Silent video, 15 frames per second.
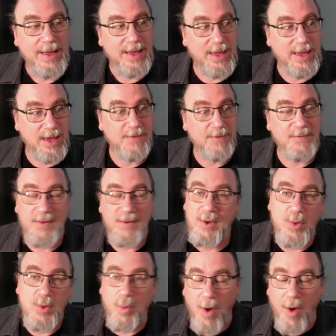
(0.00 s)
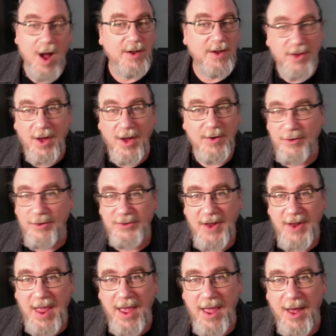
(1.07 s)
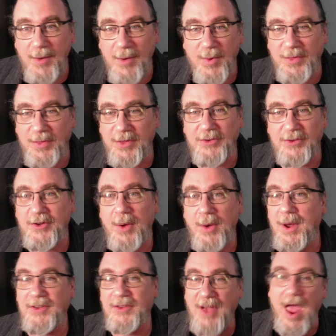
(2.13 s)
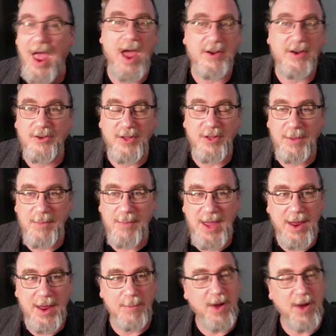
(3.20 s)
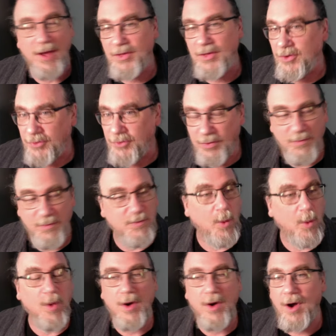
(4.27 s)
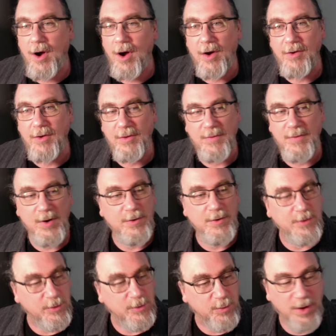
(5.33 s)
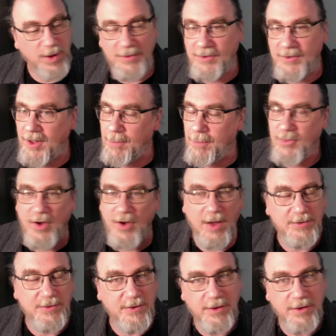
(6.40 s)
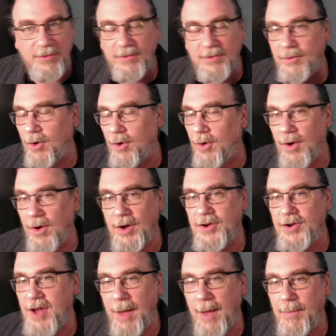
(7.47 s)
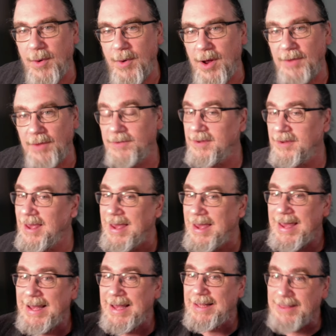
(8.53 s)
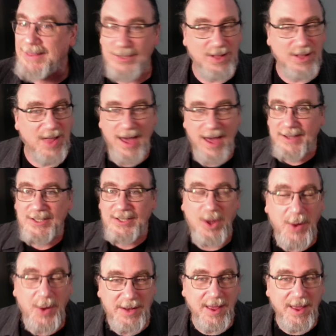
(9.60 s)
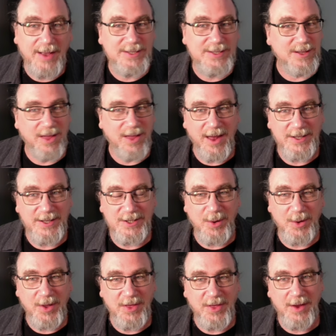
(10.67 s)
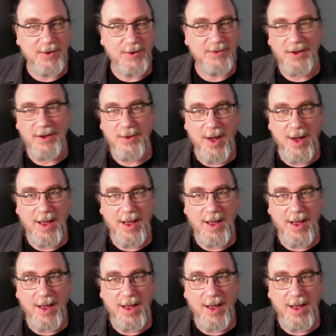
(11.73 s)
if you want to understand what the Stoics actually mean by these four cardinal virtues wisdom, justice, courage, temperance. There's a lot of Stoic texts, a lot of Stoic thinkers that talk